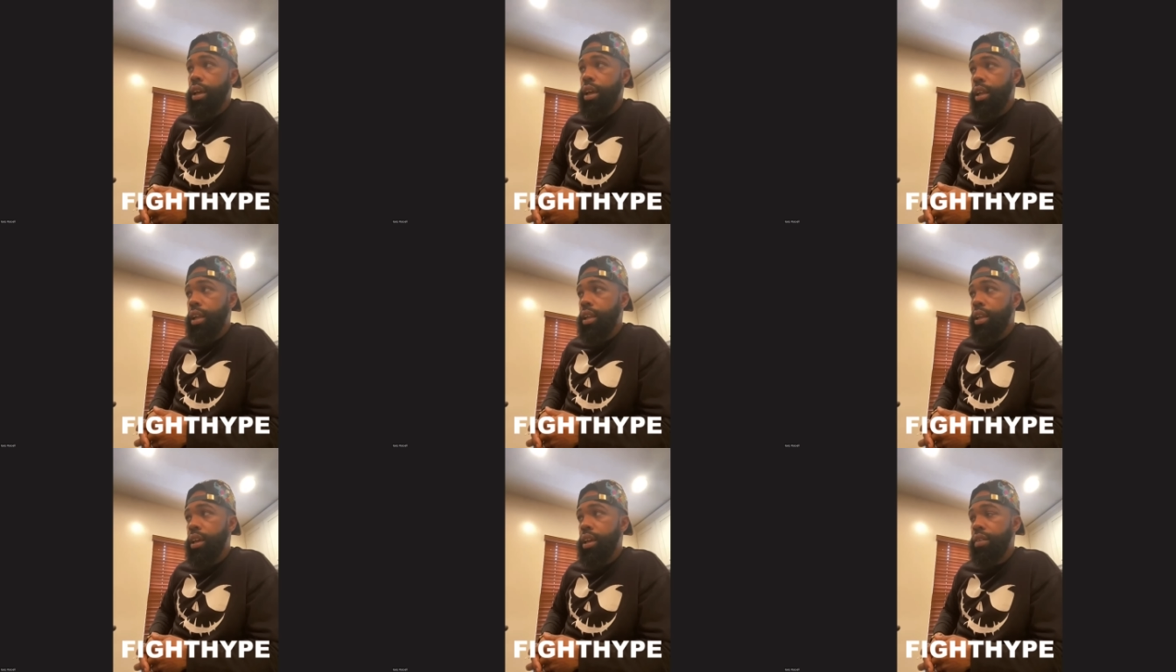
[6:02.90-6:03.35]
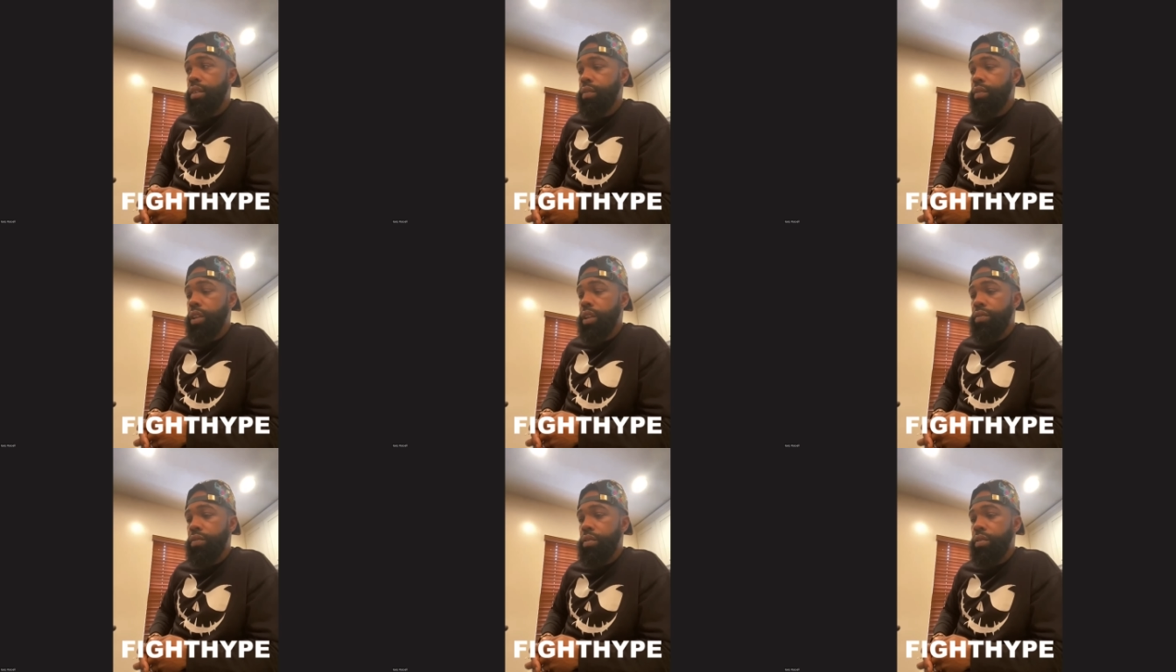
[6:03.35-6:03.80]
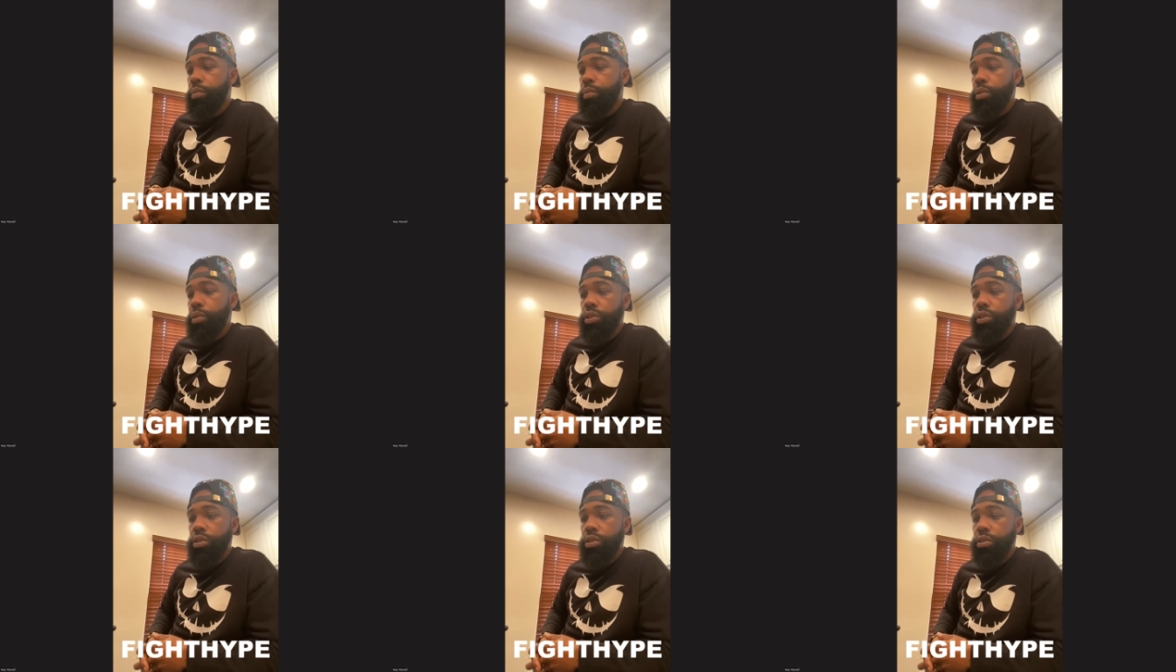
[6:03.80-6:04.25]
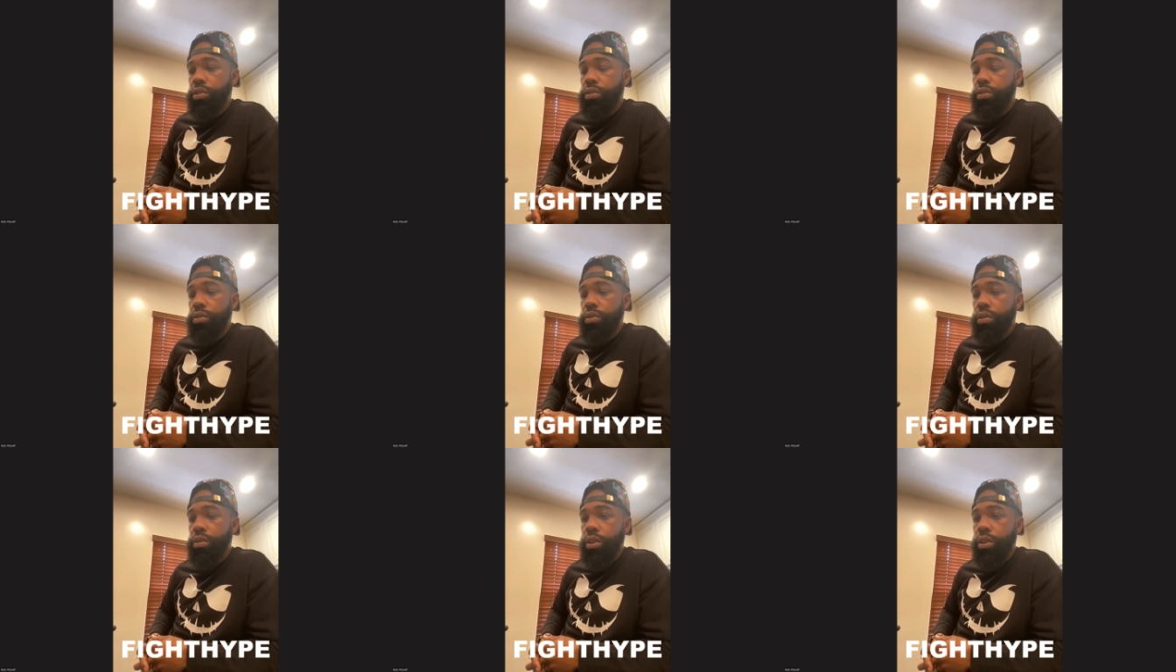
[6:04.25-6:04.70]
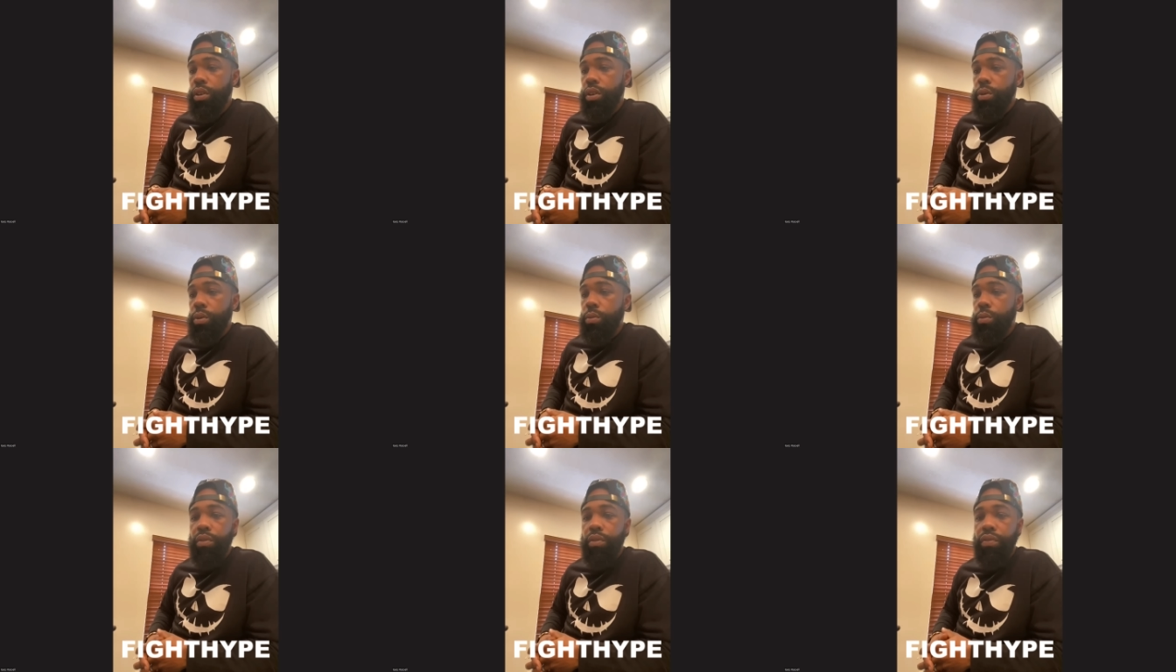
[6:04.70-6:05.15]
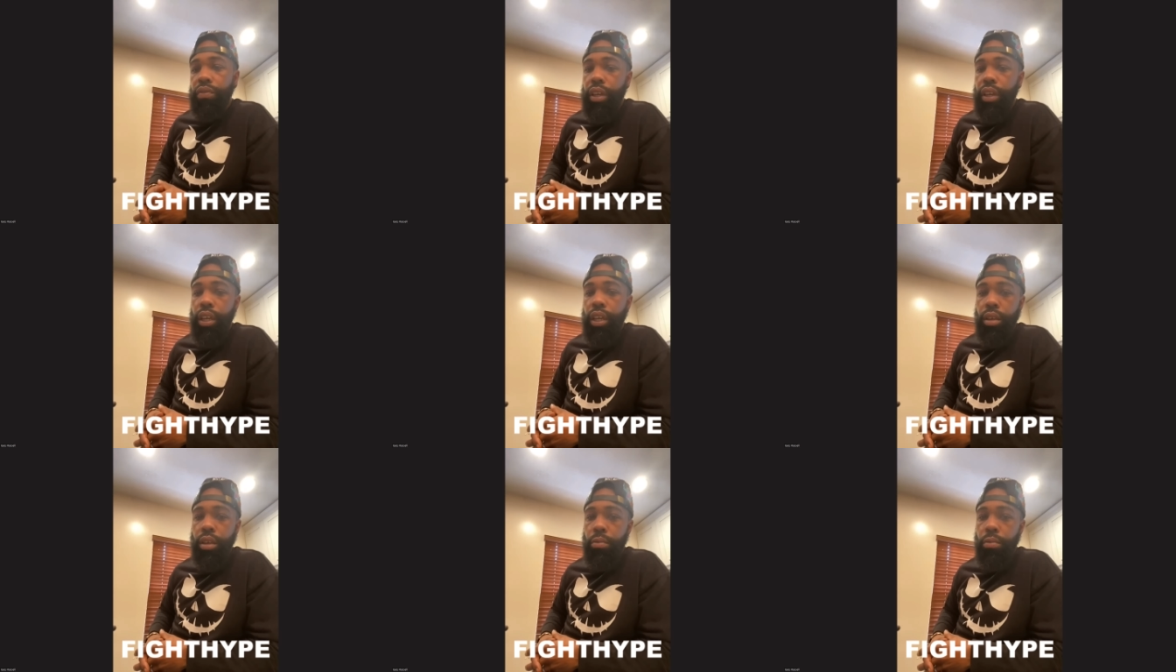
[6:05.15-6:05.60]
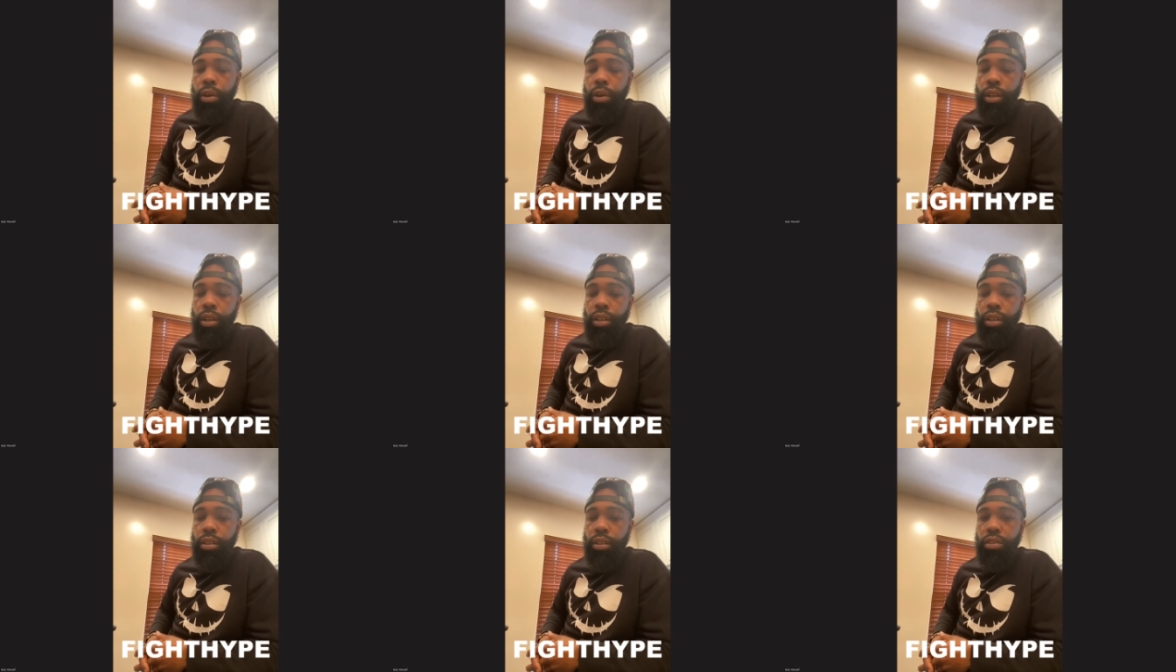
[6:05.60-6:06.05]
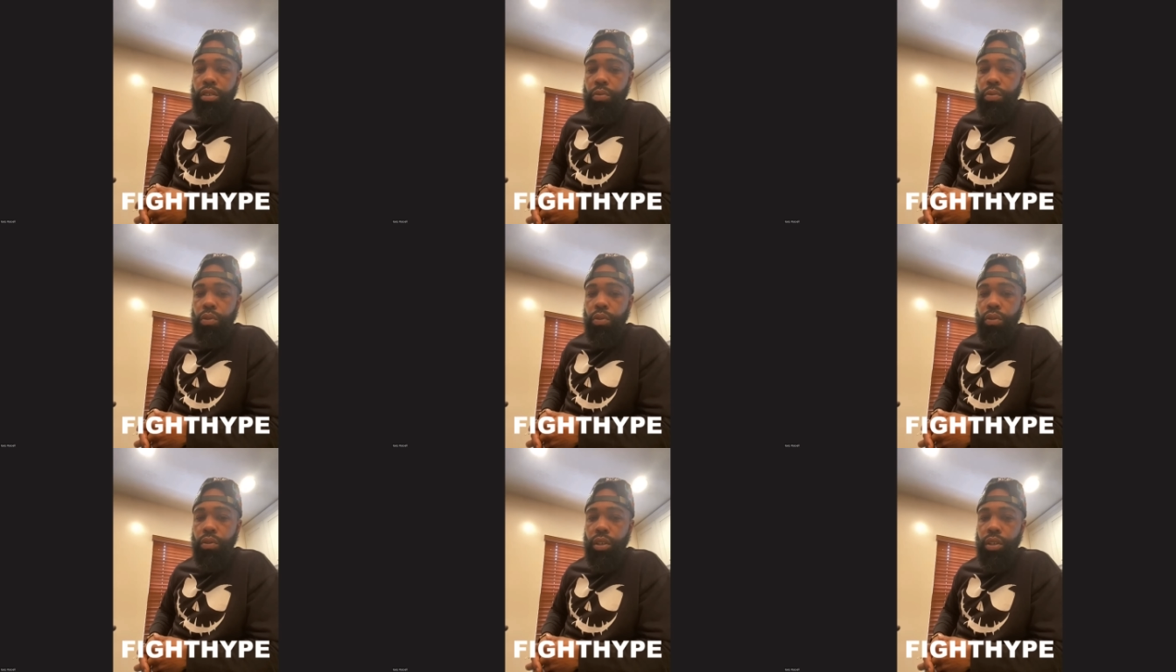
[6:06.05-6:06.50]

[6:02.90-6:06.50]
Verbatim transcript: I have nothing personal with anyone in the sport.